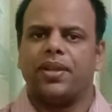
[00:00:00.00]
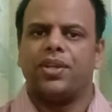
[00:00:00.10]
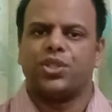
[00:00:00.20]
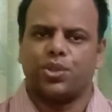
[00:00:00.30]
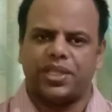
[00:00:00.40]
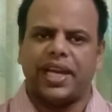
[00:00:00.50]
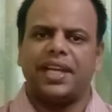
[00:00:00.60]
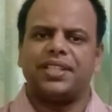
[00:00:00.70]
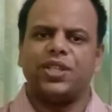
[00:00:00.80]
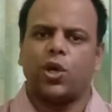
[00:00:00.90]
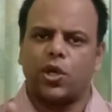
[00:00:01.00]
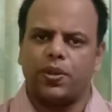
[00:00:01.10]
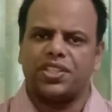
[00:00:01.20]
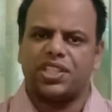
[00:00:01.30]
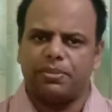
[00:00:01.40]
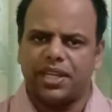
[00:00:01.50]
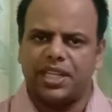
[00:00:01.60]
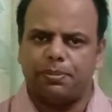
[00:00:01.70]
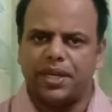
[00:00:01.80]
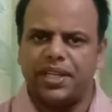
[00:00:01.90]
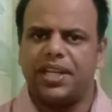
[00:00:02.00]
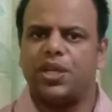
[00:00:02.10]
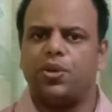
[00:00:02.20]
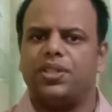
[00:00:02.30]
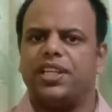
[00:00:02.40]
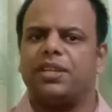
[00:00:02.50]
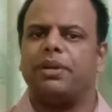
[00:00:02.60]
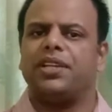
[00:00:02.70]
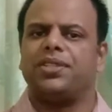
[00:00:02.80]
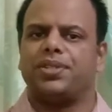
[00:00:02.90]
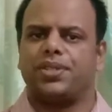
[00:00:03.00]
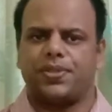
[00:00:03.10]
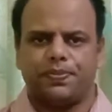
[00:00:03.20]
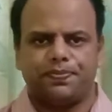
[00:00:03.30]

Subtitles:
So that they always remain dependent on their managers.